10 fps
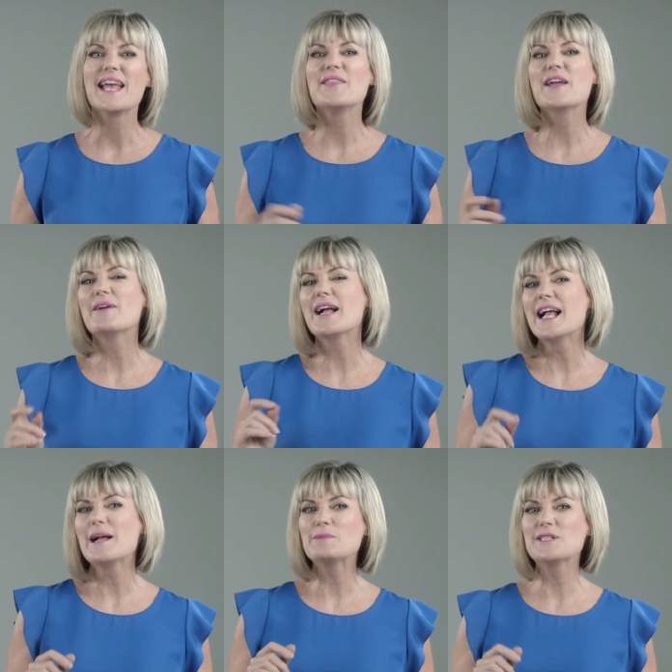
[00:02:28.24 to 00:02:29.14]
There are
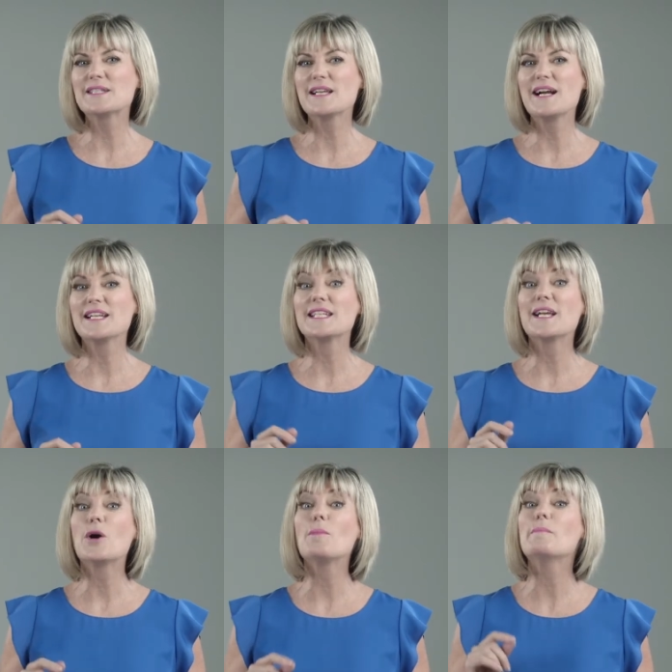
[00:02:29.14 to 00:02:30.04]
apps designed to
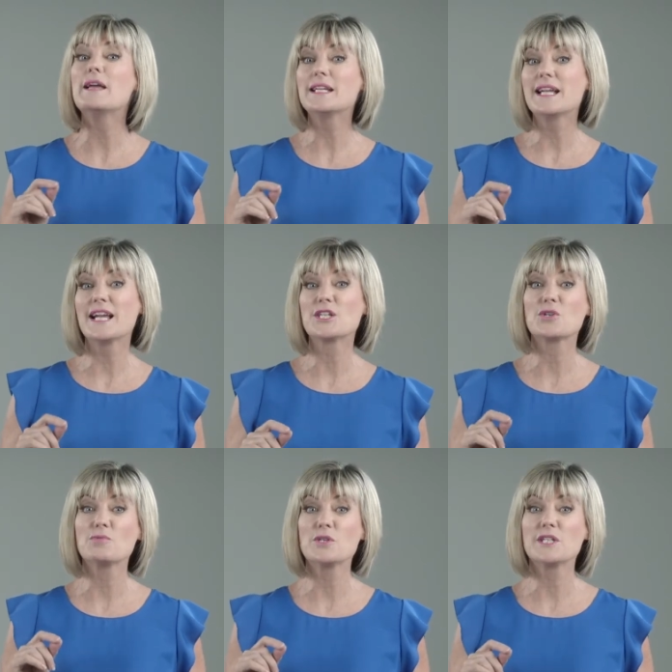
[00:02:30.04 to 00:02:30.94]
help
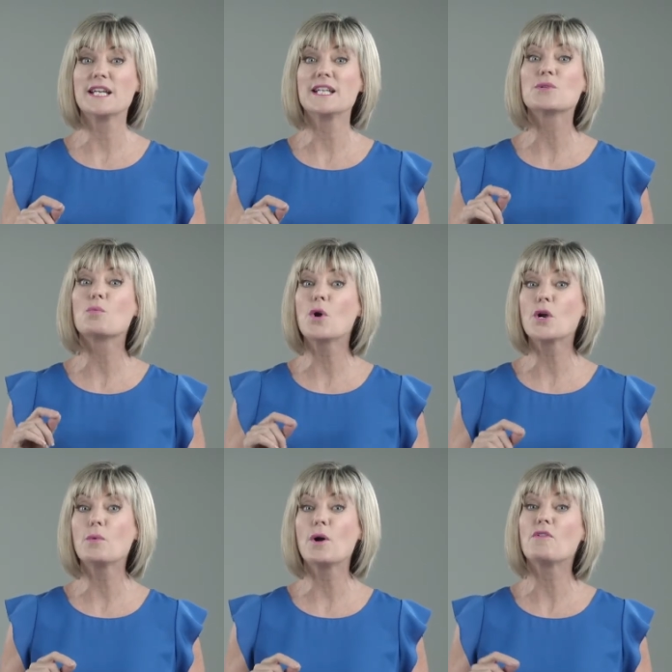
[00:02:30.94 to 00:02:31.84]
medication routines
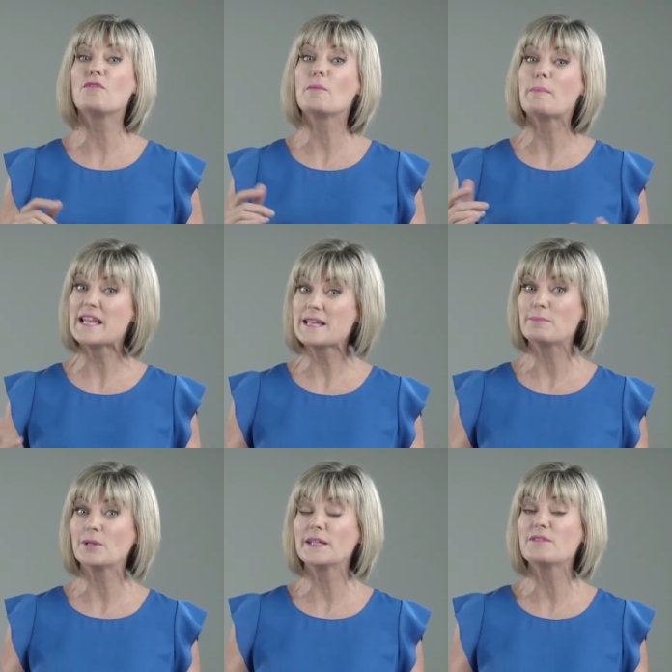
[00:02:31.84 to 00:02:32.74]
work well for
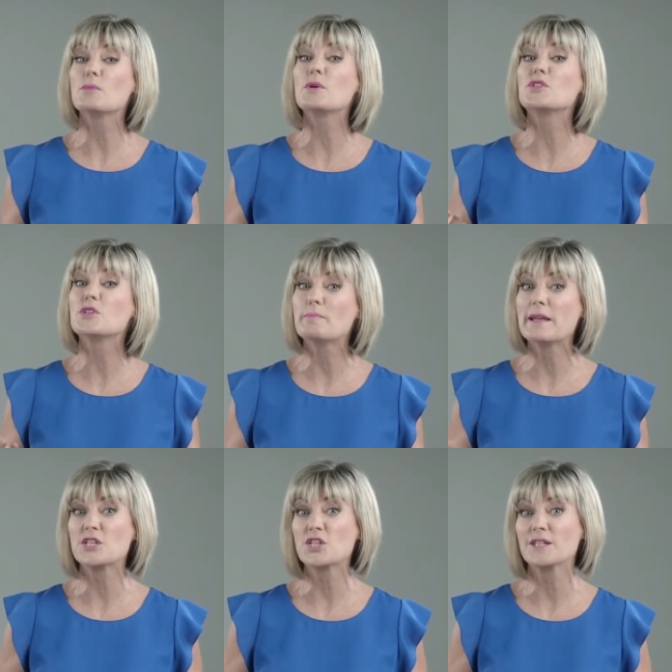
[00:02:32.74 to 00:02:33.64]
people living with
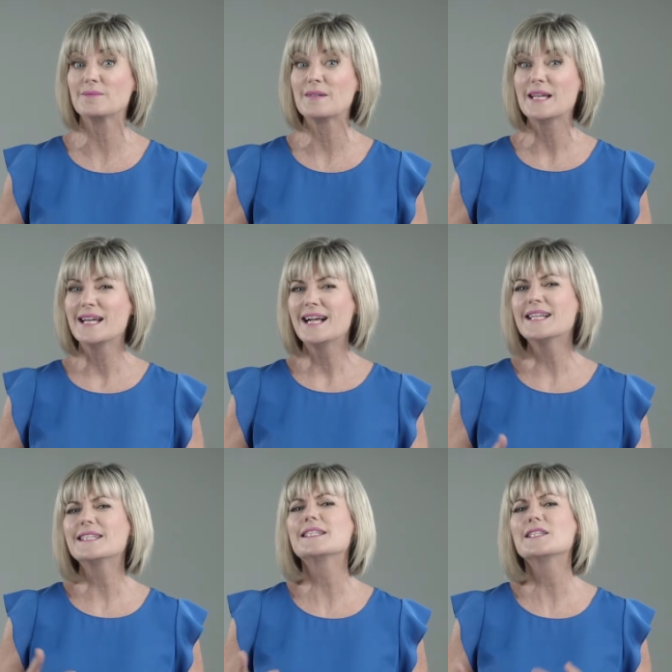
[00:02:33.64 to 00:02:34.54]
dementia,
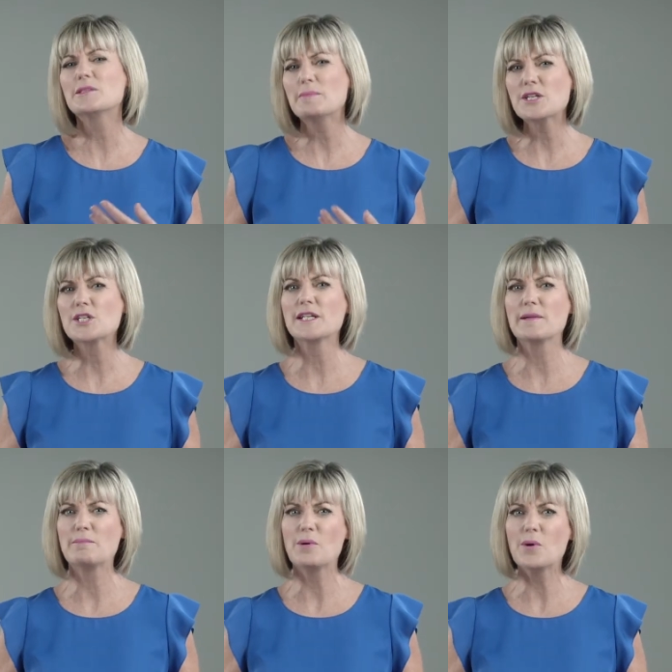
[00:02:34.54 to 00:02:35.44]
as it's especially
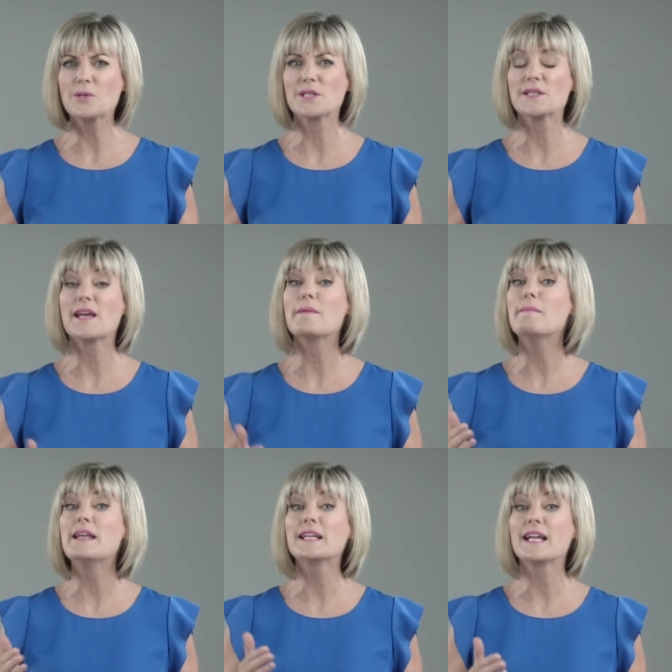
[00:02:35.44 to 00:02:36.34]
important that
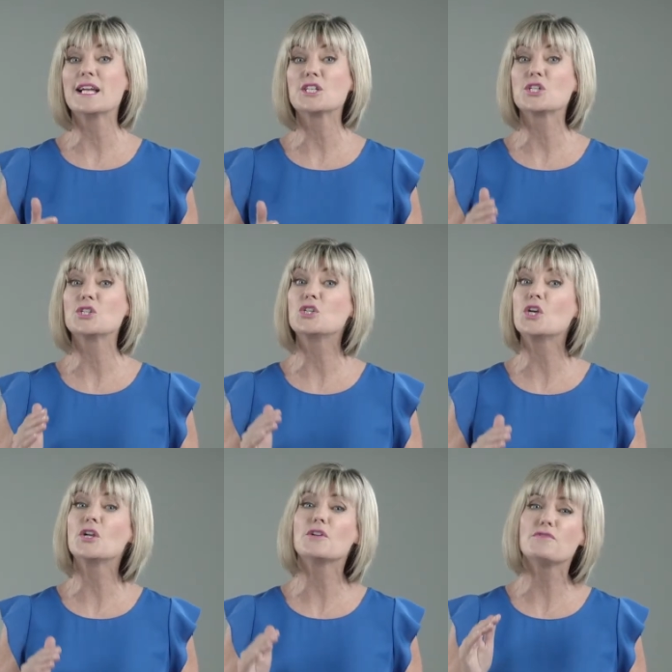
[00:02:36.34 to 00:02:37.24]
medications
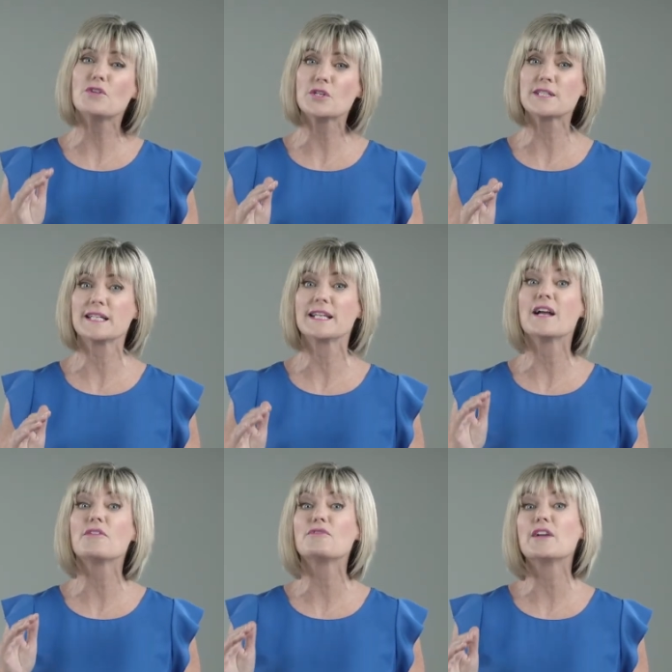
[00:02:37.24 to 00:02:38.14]
don't adversely
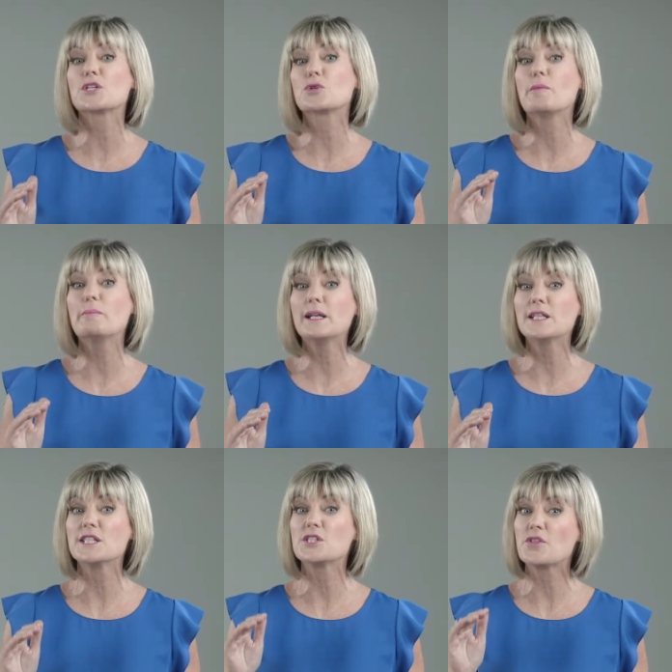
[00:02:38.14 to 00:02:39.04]
affect your
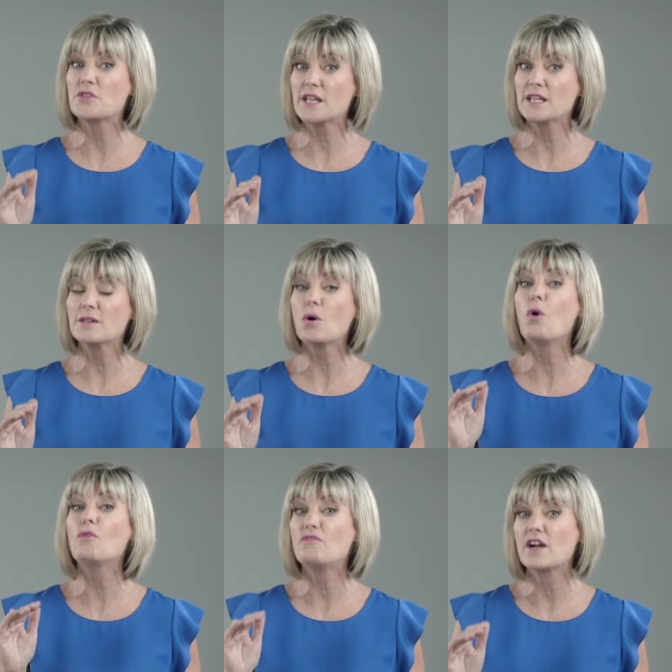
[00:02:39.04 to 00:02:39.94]
ability to think
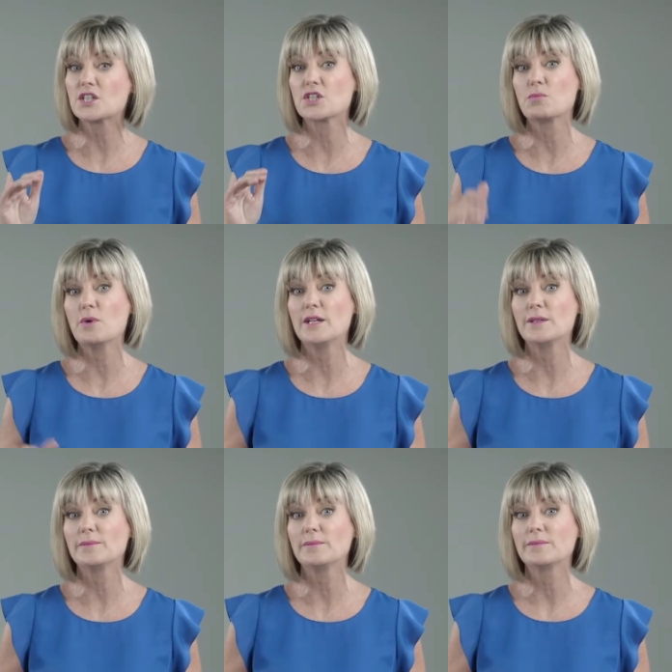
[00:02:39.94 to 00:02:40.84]
or function well.